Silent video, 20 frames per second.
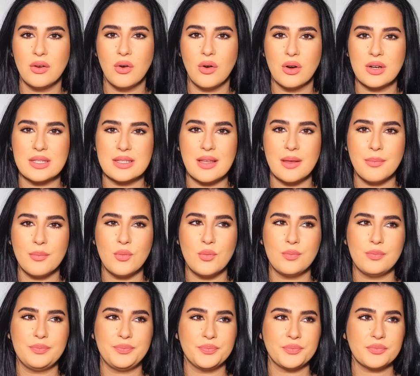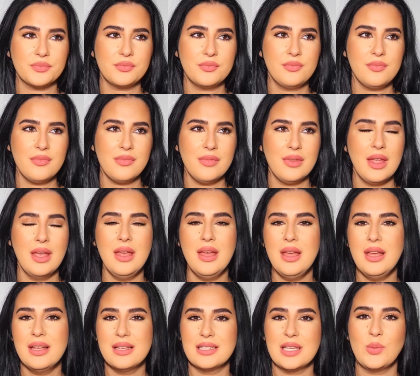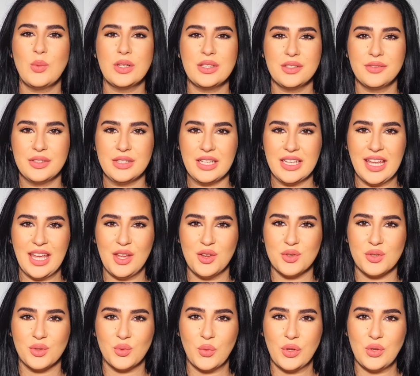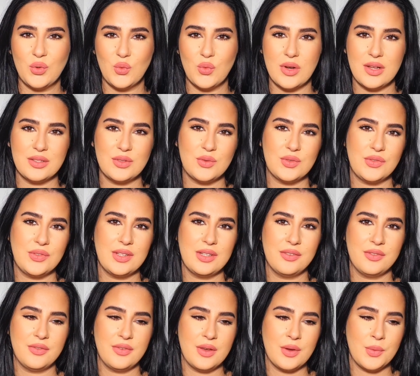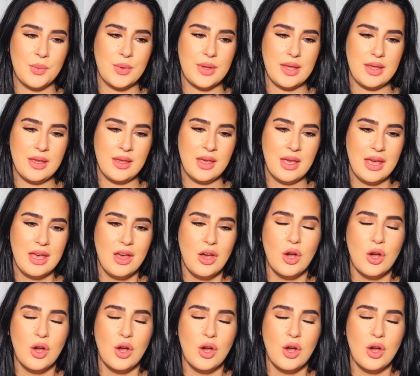or somewhat of an occasion when you want to feel very